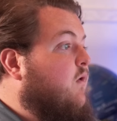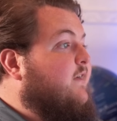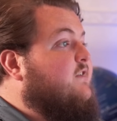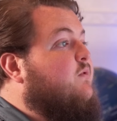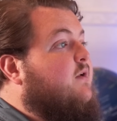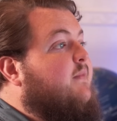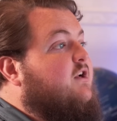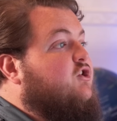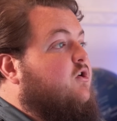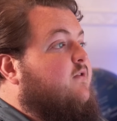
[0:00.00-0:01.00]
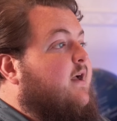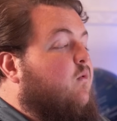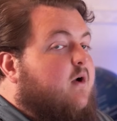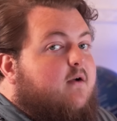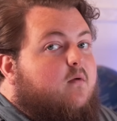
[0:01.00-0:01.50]
We just want to make sure that
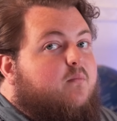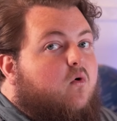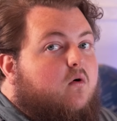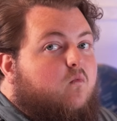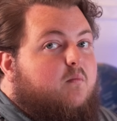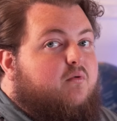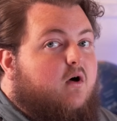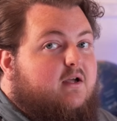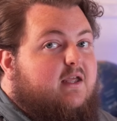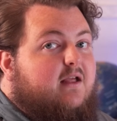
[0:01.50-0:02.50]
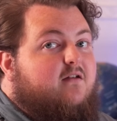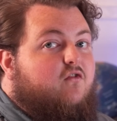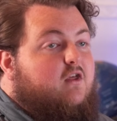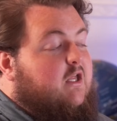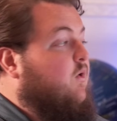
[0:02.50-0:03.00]
whatever port we're plugging into
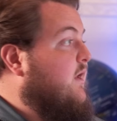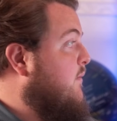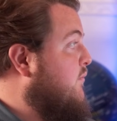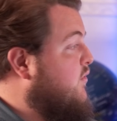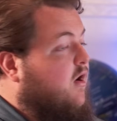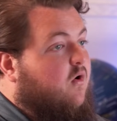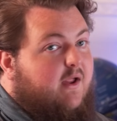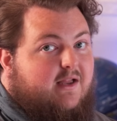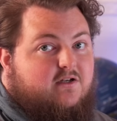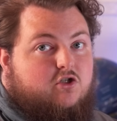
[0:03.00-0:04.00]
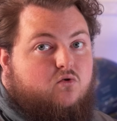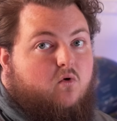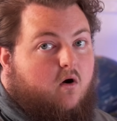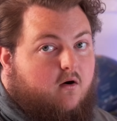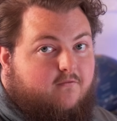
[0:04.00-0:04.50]
the UDM Pro
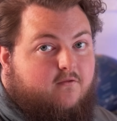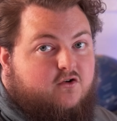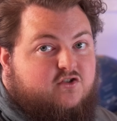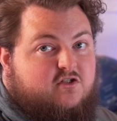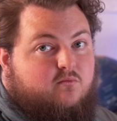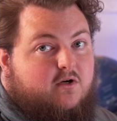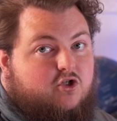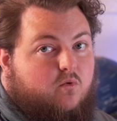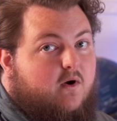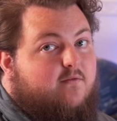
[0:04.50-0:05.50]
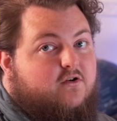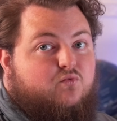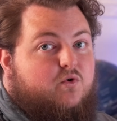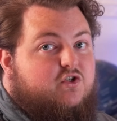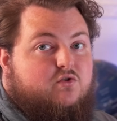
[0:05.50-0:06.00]
into our first switch, or whatever
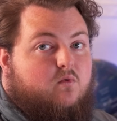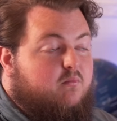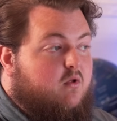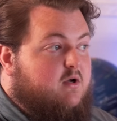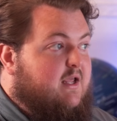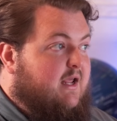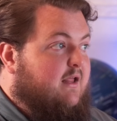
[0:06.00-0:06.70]
switches we're plugging